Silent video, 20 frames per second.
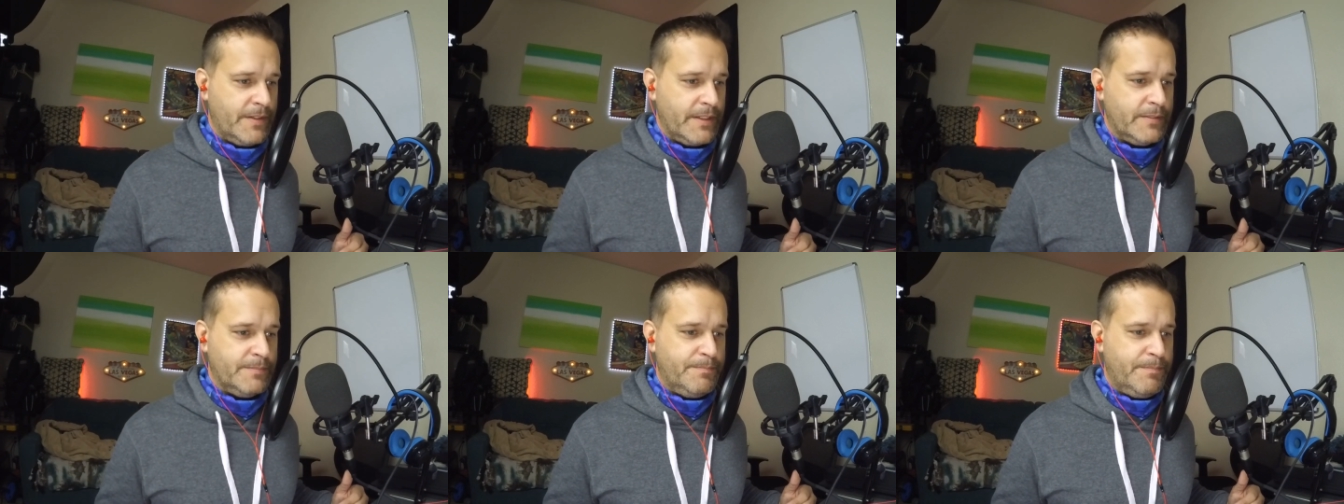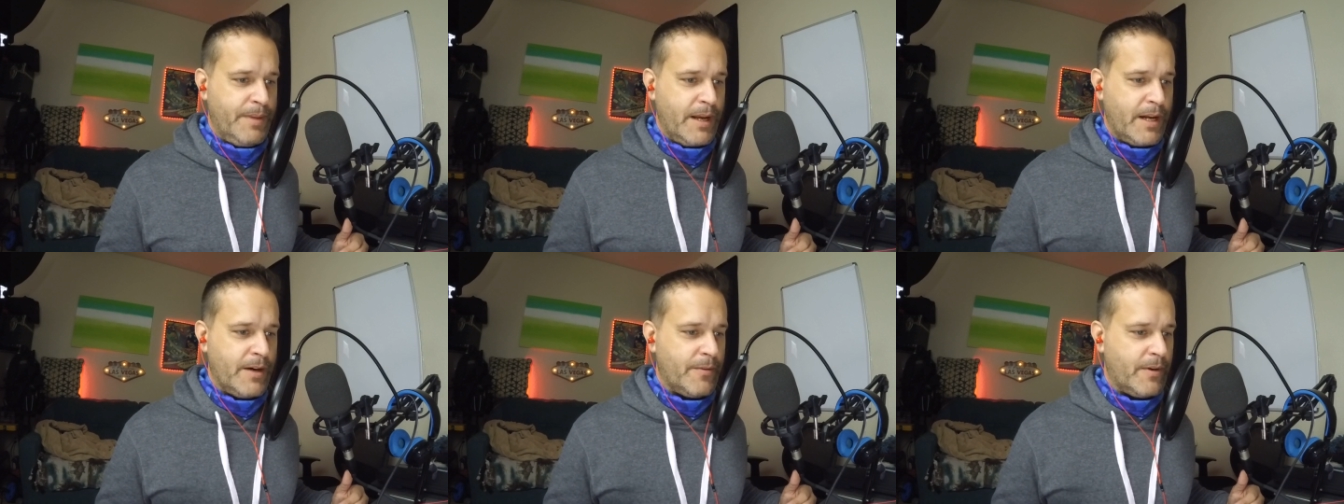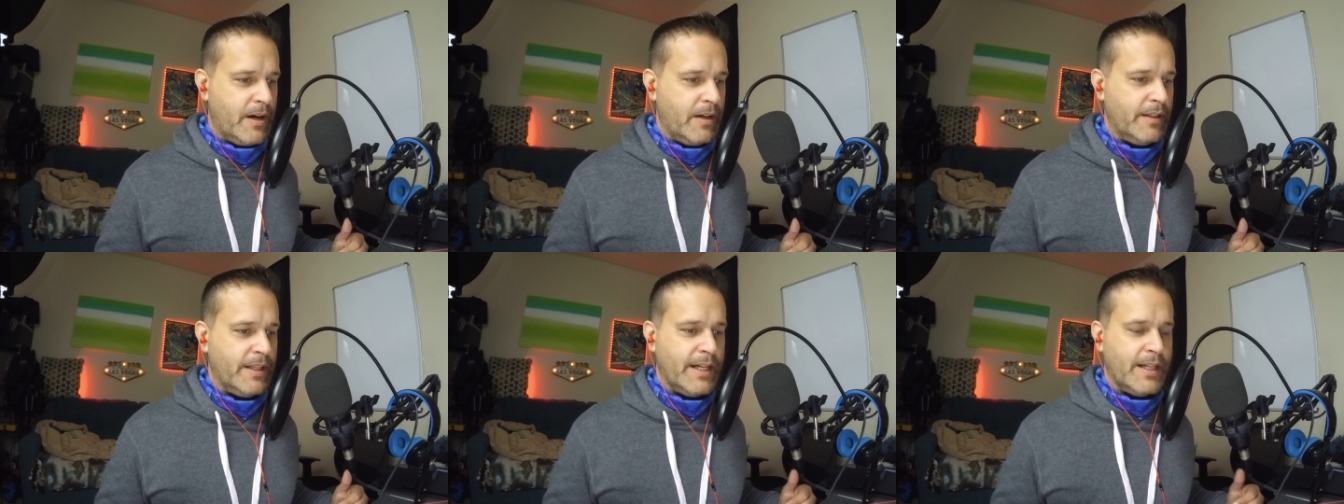He's been
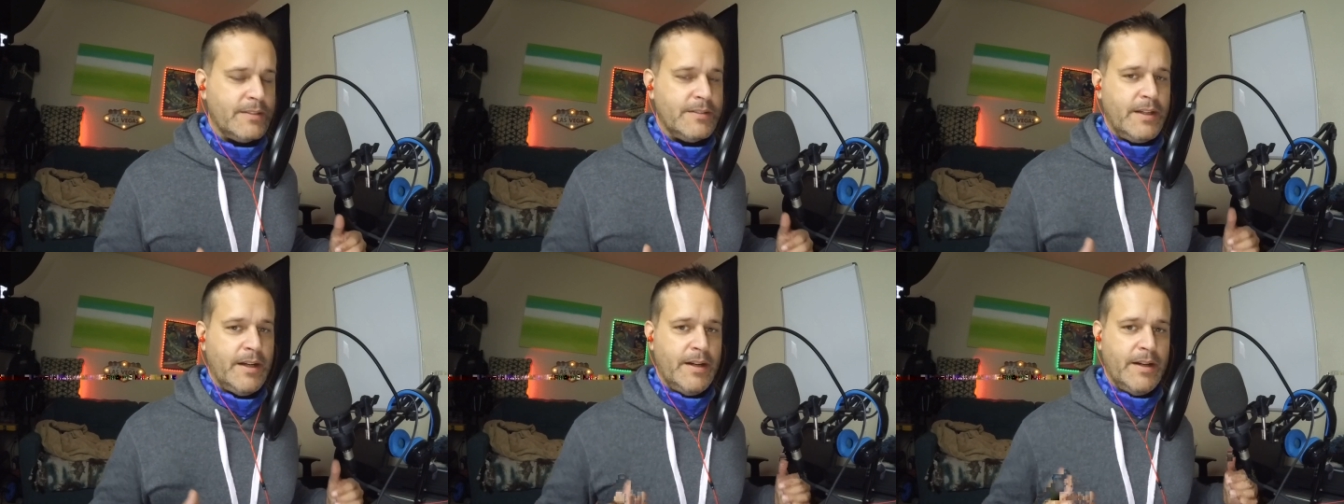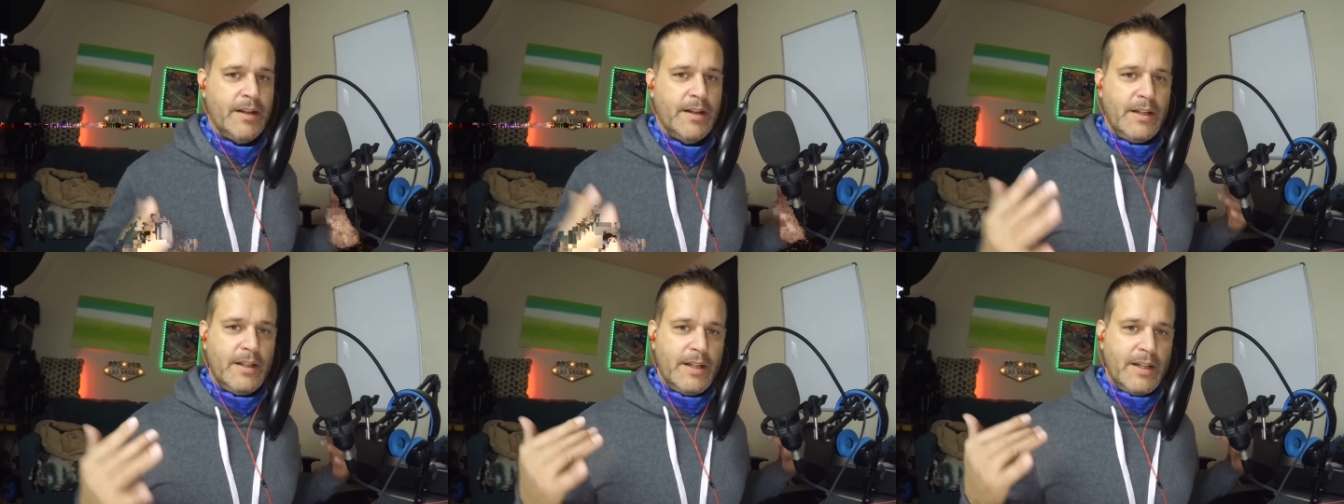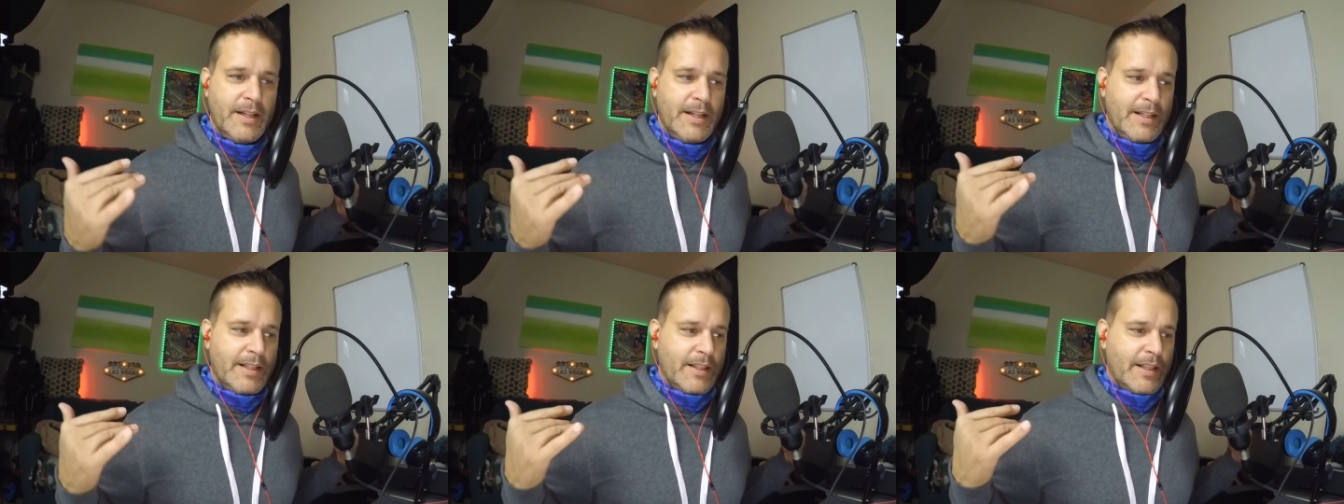around, like I said,
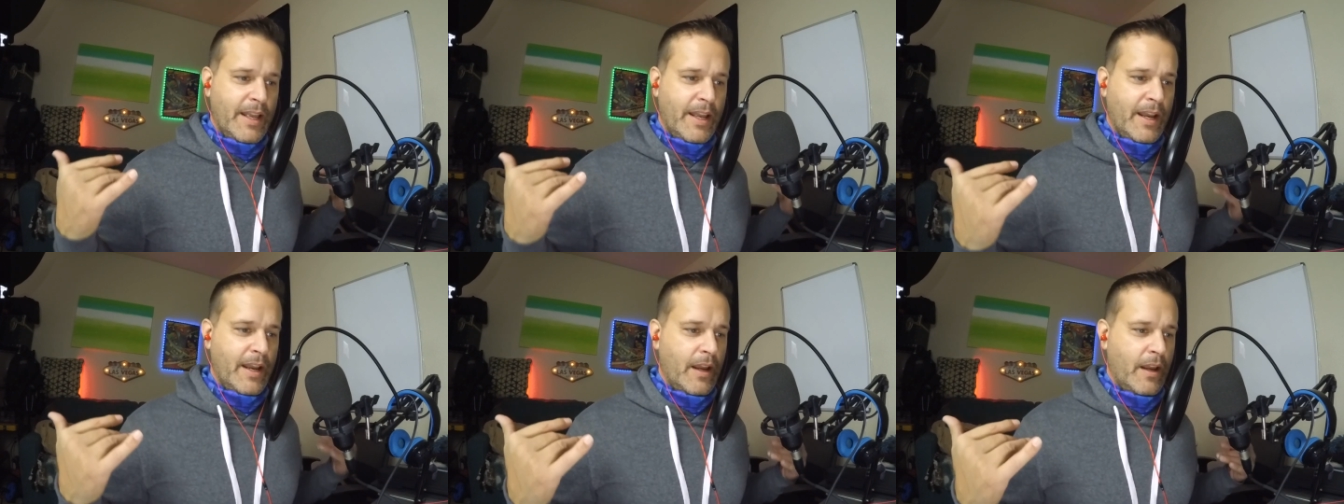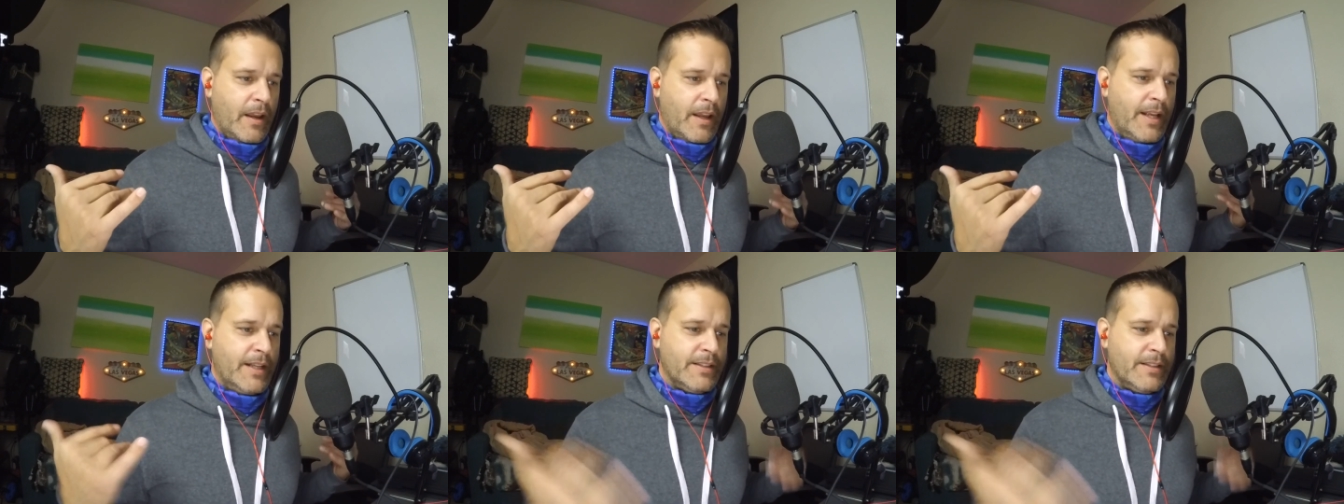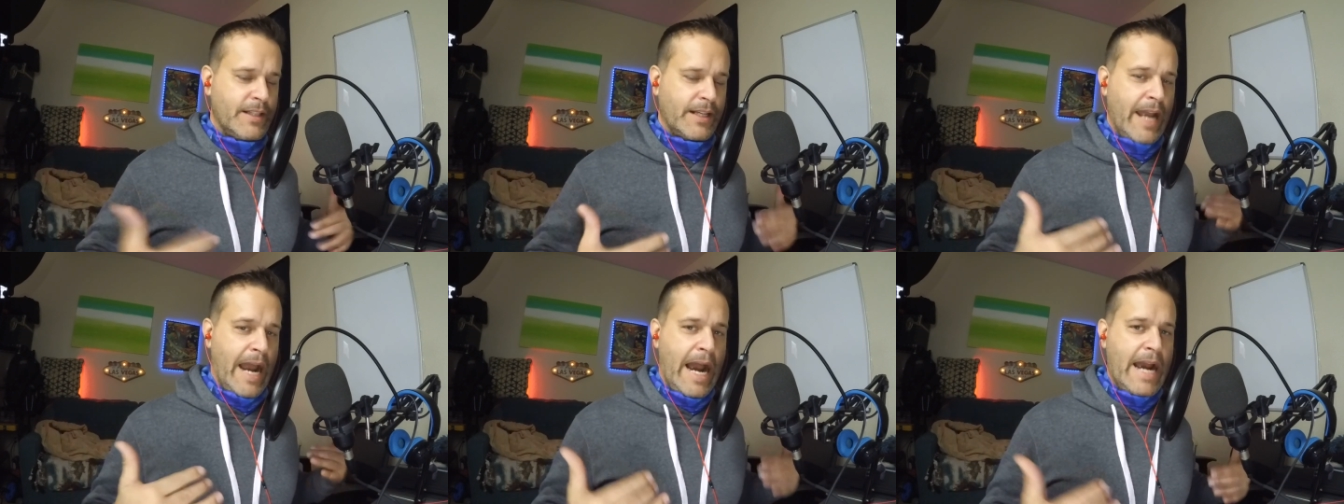he's
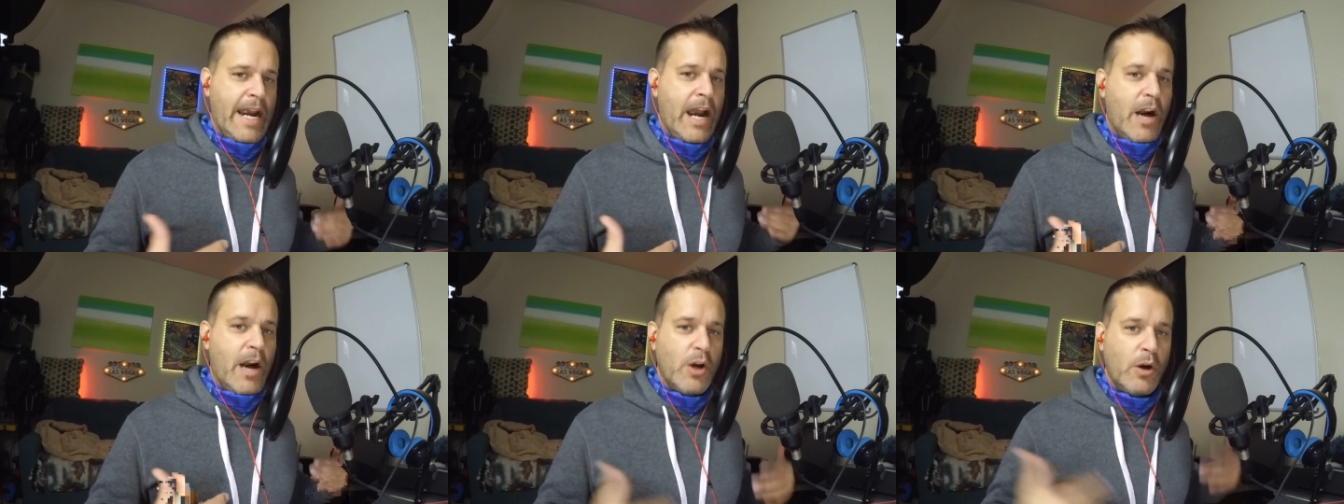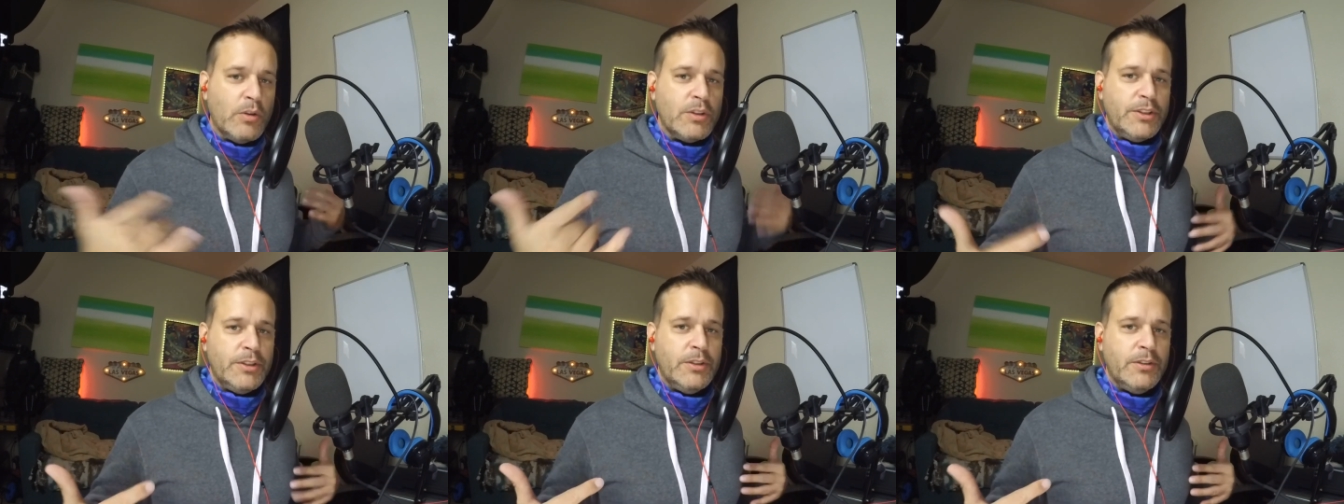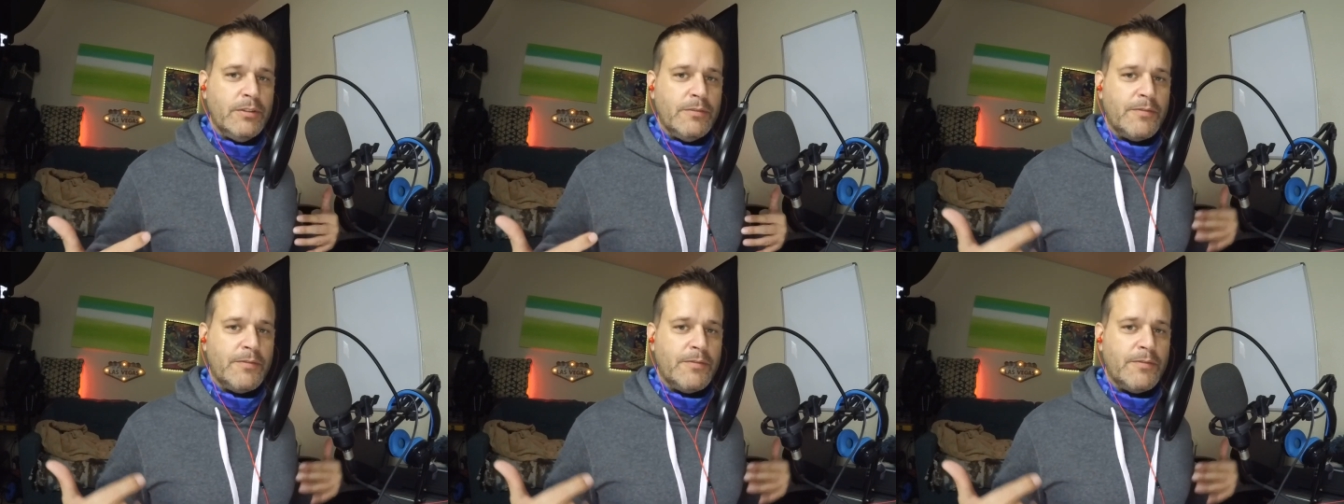the guy I go to